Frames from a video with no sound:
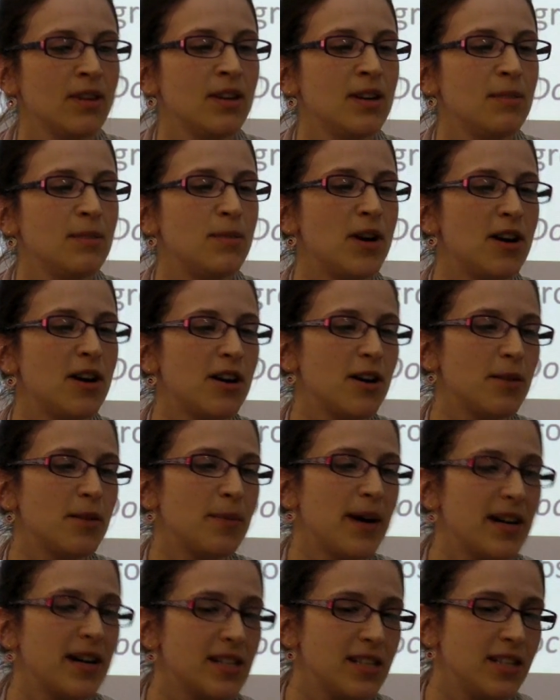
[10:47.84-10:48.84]
Marco
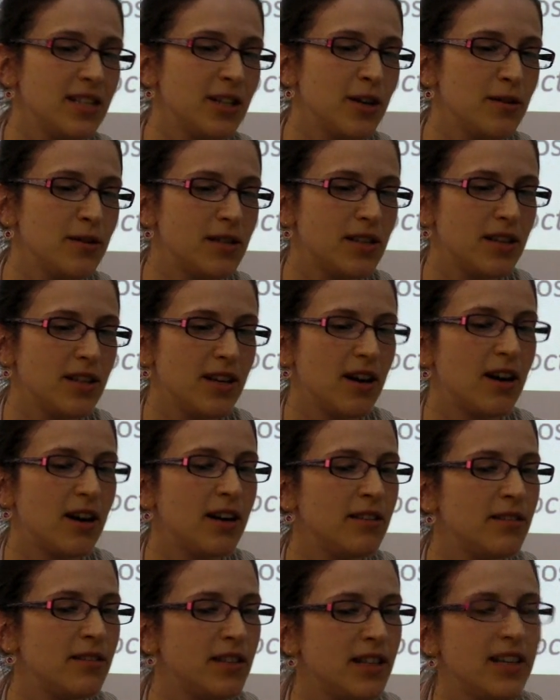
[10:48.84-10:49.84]
Passi noted the
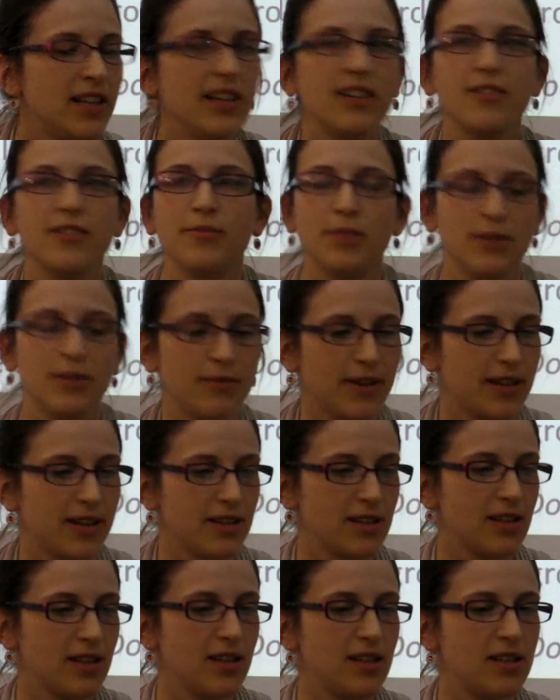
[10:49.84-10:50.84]
irony of
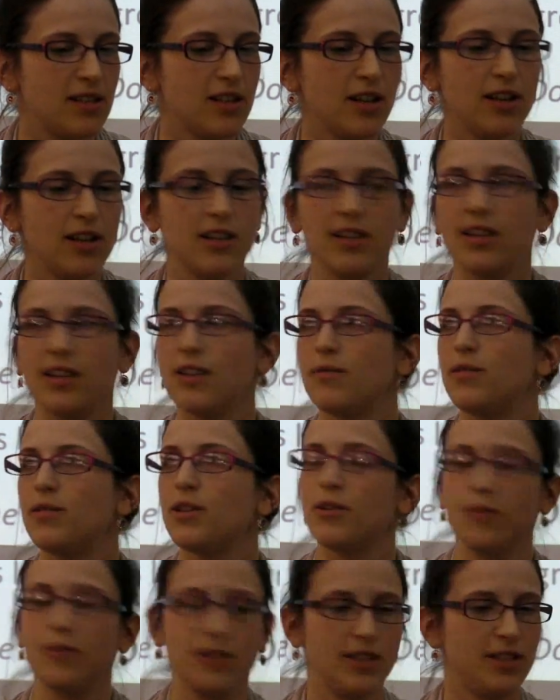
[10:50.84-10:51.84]
Blavatsky's turning of the
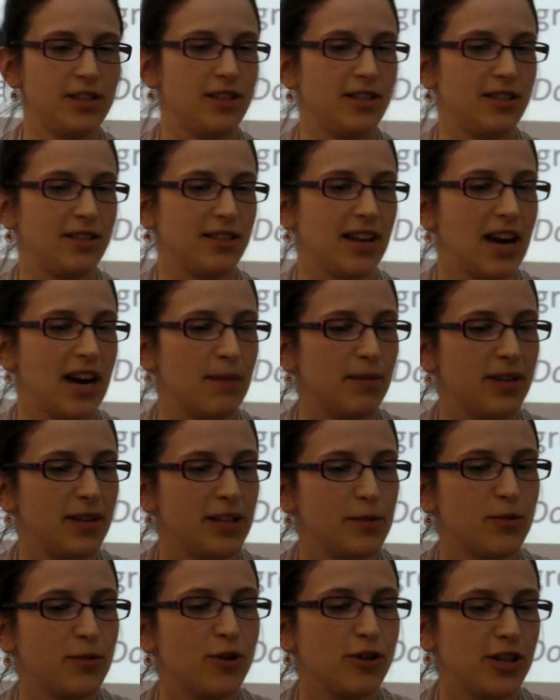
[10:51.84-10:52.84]
Christian
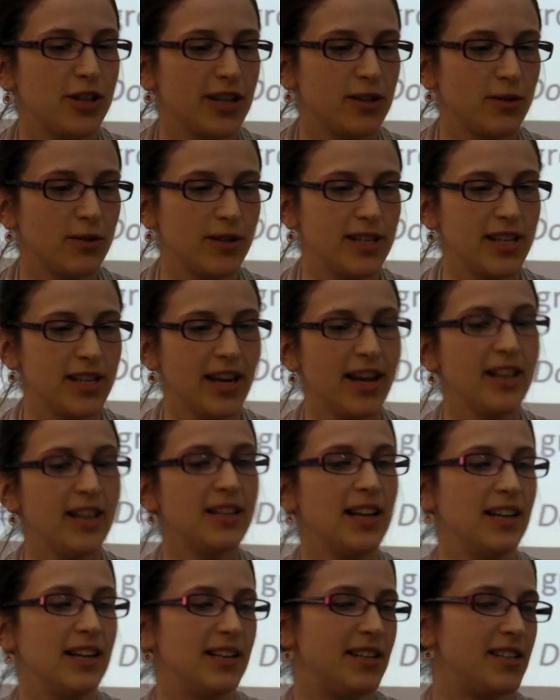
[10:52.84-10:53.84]
Kabbalist project on its head,
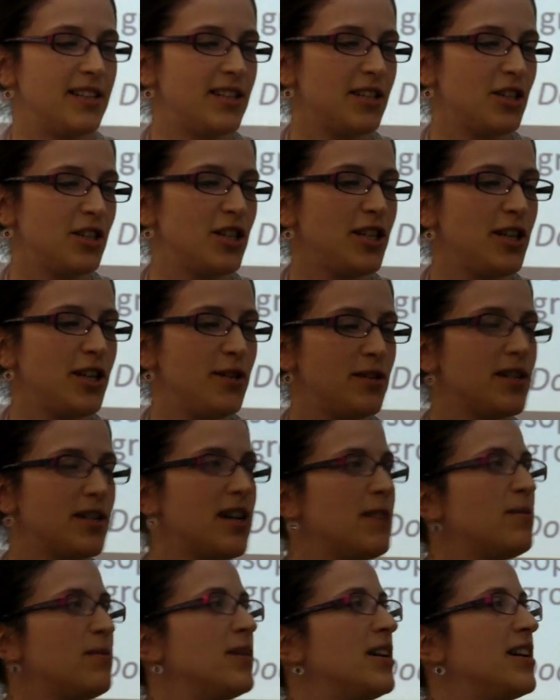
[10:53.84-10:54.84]
that is, that she used
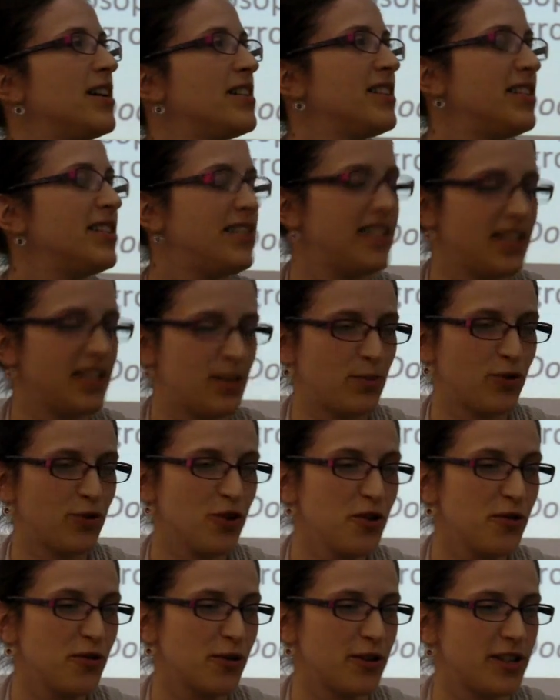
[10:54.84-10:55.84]
Kabbalah to
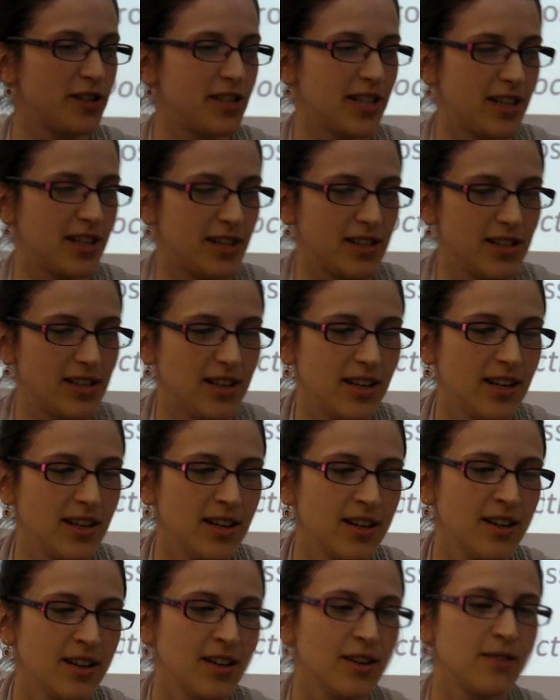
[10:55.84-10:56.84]
disprove Christianity
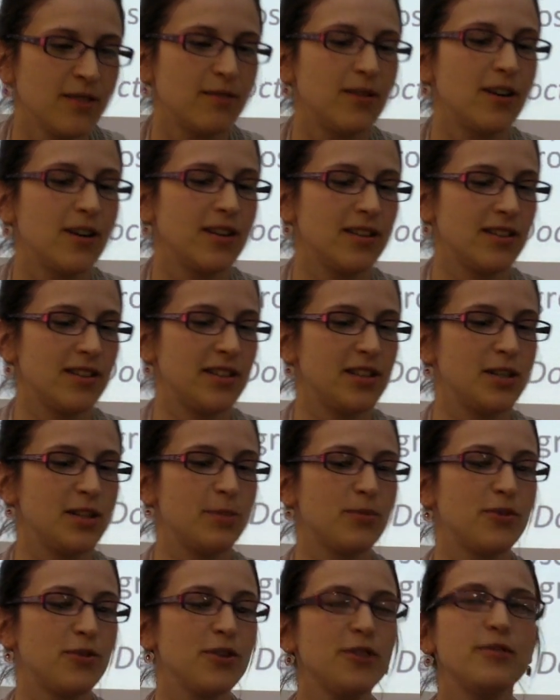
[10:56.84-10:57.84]
rather than to
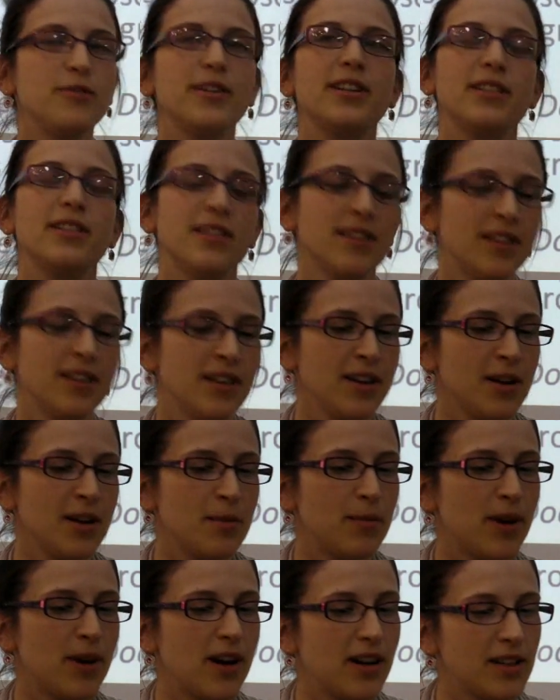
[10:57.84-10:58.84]
prove it.
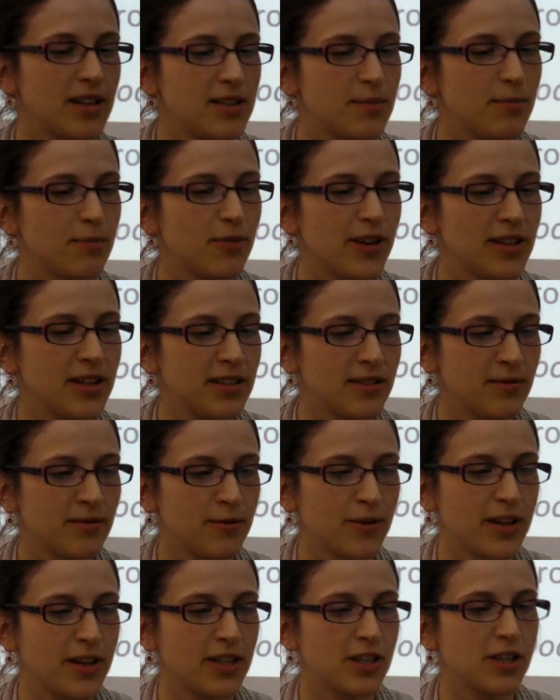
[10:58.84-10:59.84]
But Brendan
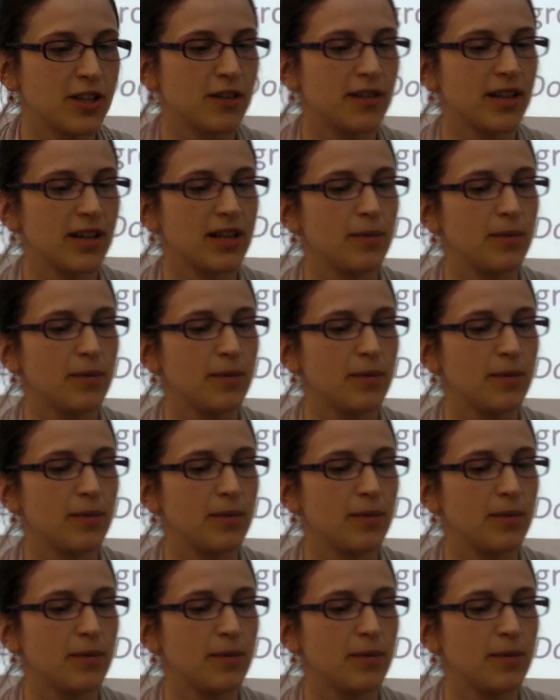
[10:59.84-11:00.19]
French correctly